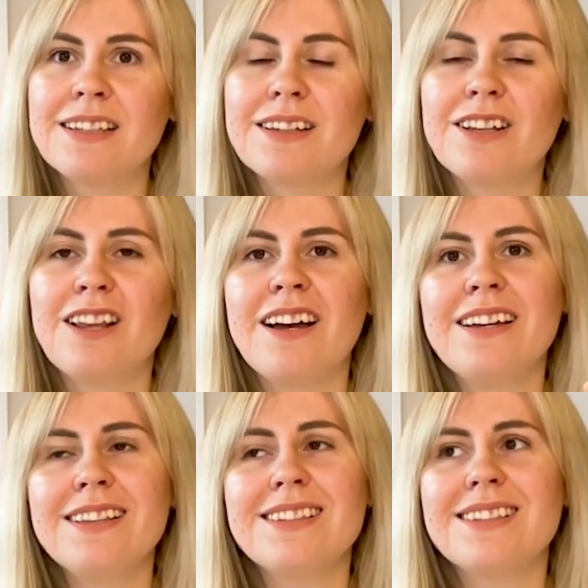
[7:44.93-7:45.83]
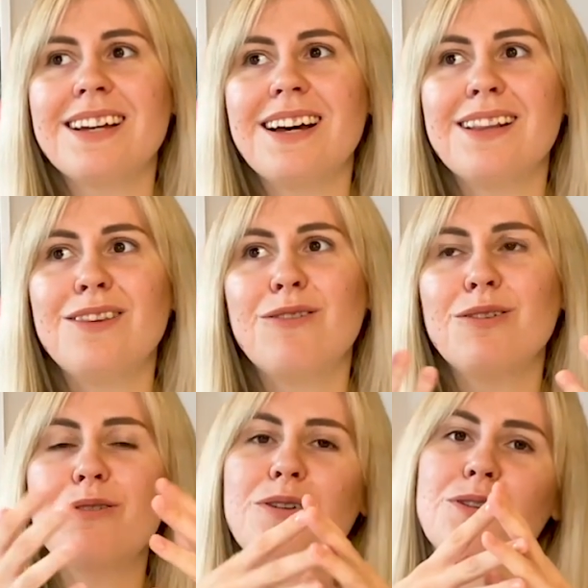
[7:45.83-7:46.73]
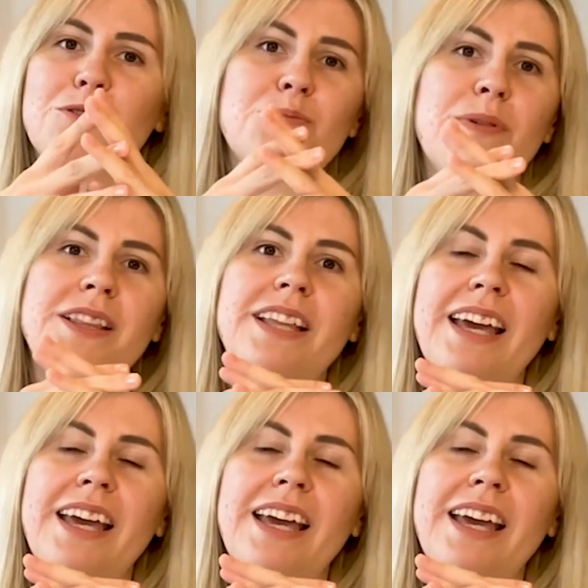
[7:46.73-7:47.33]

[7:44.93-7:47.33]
clients are not going to spend